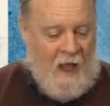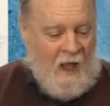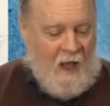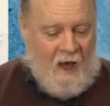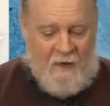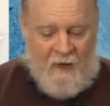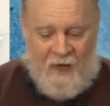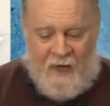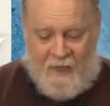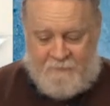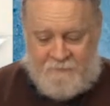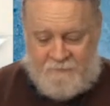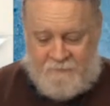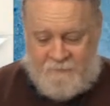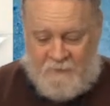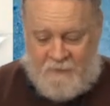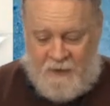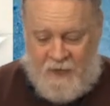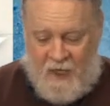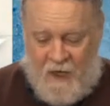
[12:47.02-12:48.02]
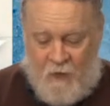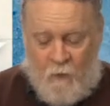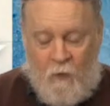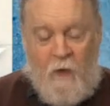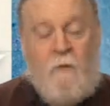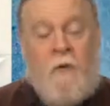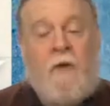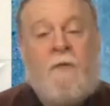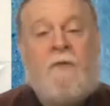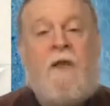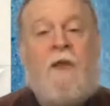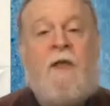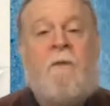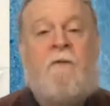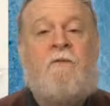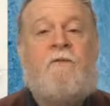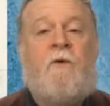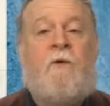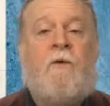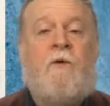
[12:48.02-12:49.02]
All right, one more thing
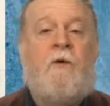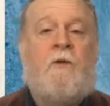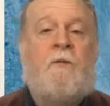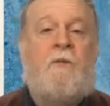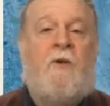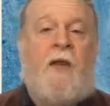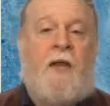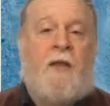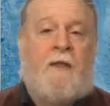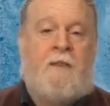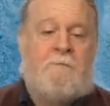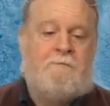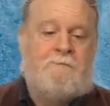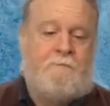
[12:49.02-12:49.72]
before we go to break.